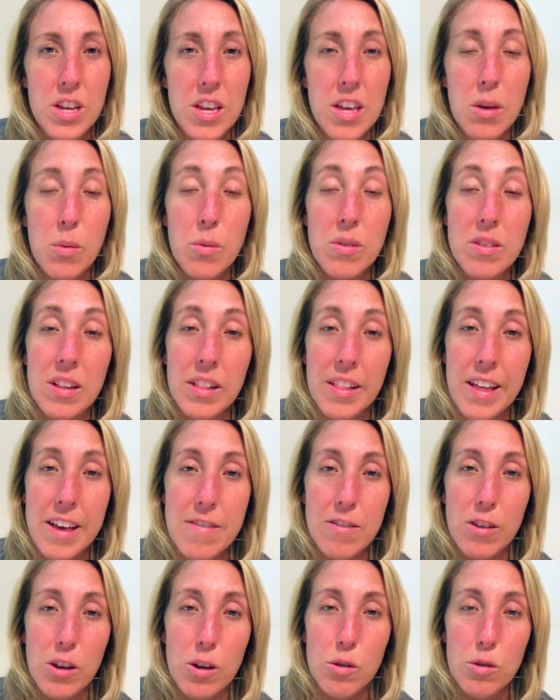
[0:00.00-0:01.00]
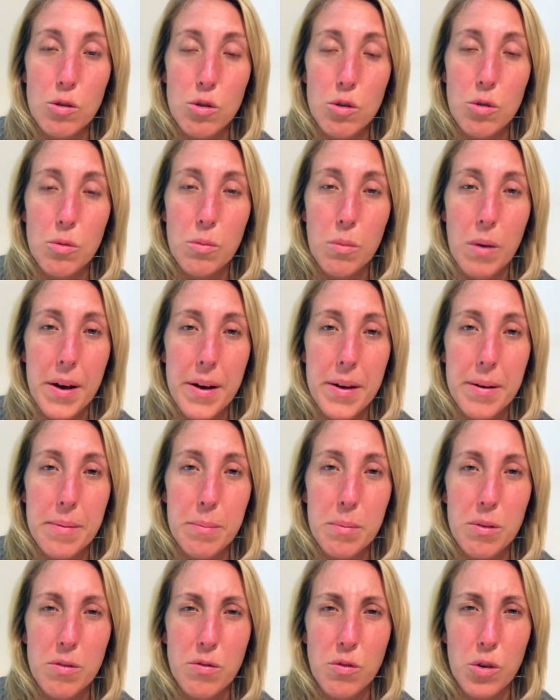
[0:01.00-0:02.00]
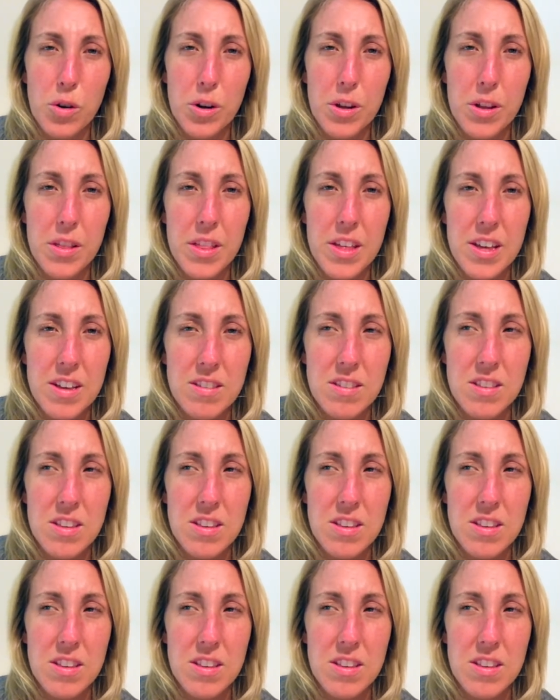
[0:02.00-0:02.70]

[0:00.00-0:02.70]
He was a life coach um, before this.